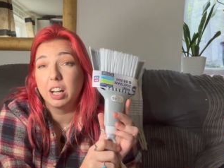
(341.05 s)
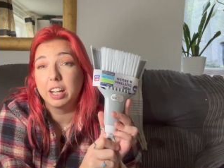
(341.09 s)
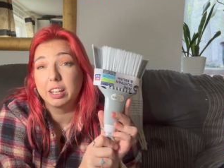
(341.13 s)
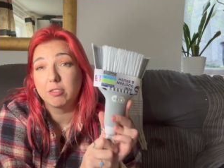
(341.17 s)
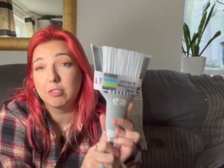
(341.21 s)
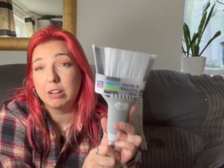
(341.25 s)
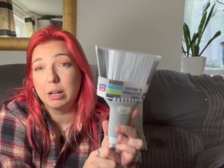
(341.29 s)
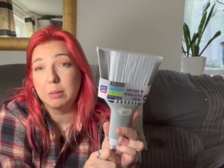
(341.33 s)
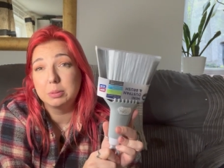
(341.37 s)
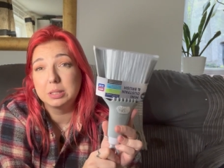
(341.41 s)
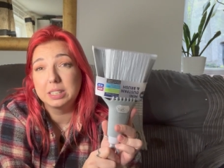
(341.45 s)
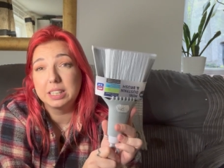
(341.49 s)
I
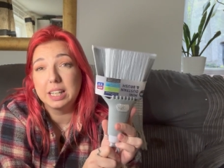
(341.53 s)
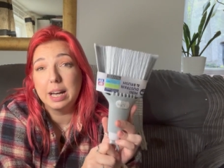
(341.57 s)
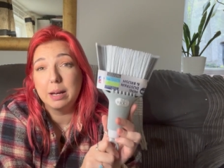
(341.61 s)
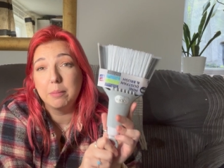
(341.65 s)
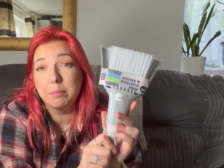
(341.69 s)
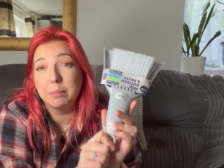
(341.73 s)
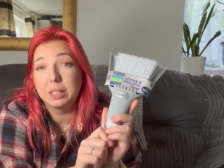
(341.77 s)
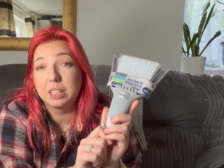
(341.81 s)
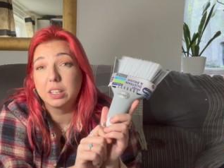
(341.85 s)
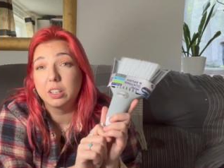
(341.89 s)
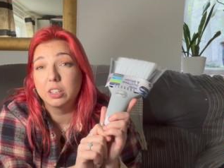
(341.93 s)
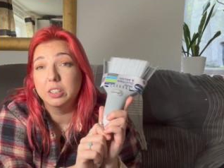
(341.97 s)
grabbed
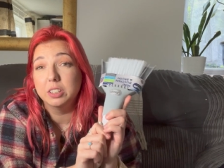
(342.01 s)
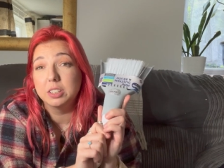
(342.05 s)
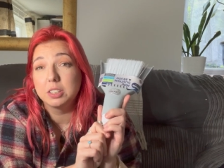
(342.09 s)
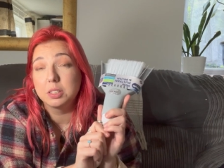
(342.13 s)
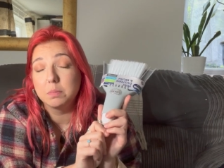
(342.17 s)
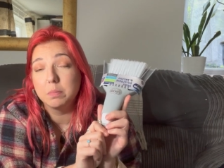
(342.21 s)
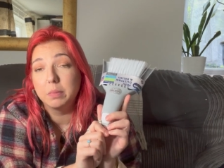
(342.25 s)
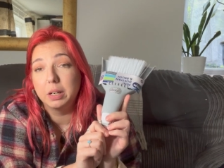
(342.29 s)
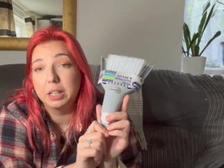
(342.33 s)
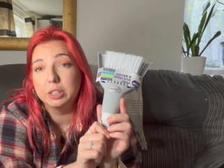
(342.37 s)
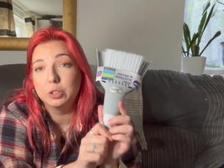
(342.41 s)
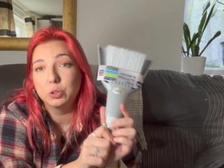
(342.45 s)
that
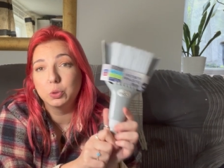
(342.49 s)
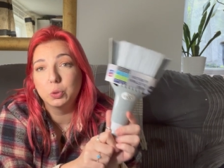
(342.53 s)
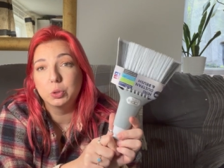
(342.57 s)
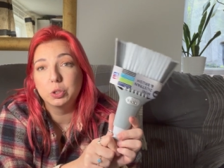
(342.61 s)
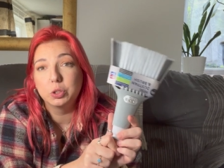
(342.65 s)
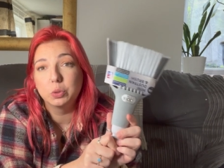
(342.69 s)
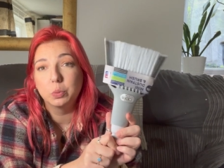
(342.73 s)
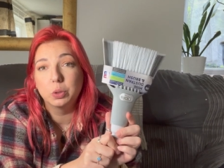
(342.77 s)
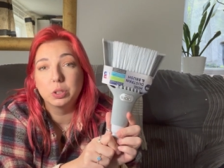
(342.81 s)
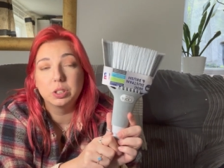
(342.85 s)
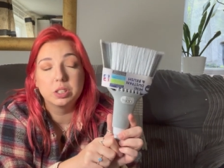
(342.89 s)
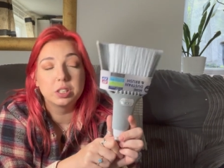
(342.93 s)
because my
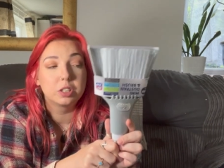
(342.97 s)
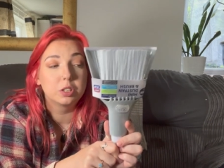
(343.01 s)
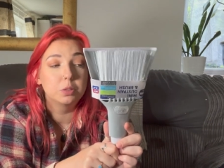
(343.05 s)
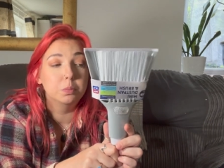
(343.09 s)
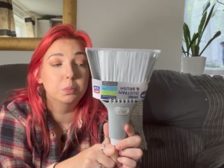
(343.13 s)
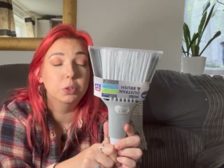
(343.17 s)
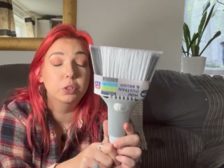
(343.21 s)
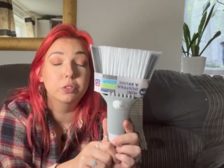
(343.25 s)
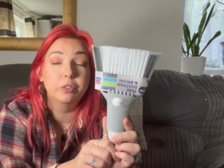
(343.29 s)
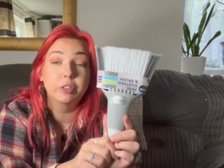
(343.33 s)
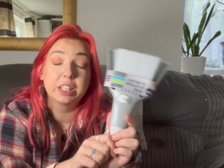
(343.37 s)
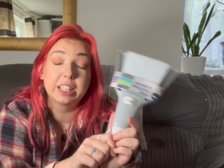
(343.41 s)
daughter wants to
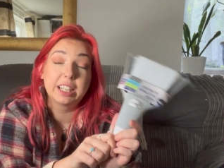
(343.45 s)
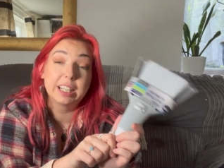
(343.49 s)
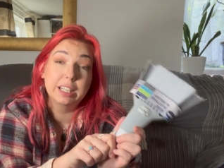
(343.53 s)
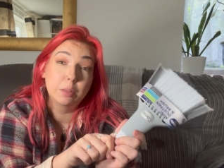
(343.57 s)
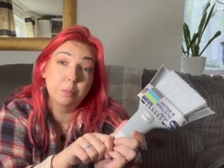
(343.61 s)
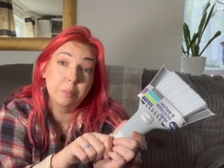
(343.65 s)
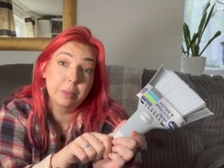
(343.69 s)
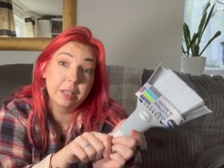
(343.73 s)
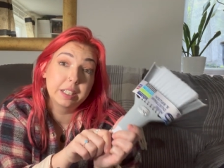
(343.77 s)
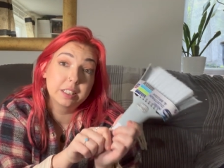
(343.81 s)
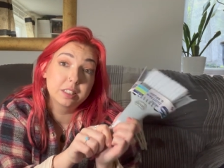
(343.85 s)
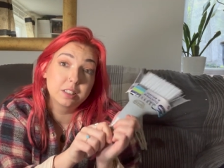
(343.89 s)
move her guinea
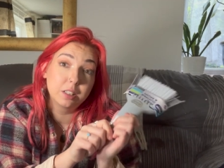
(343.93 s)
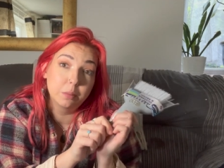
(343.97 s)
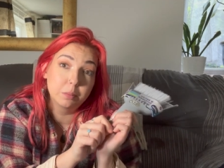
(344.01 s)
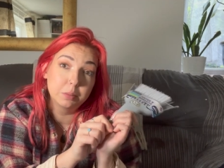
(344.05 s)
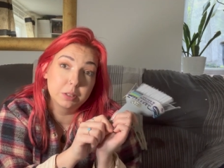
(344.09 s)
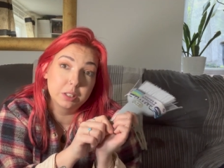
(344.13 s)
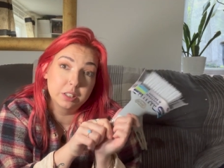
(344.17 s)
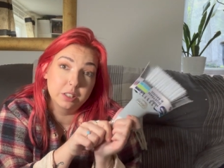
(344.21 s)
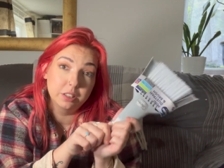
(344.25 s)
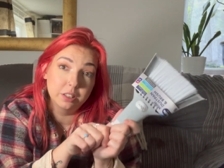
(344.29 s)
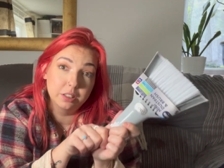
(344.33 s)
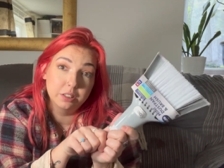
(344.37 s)
pigs
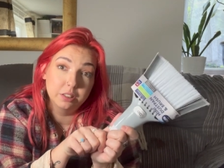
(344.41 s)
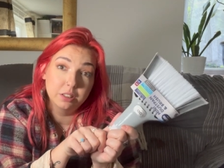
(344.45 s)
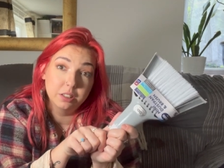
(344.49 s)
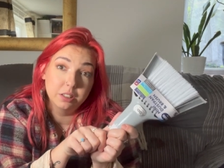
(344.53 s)
up to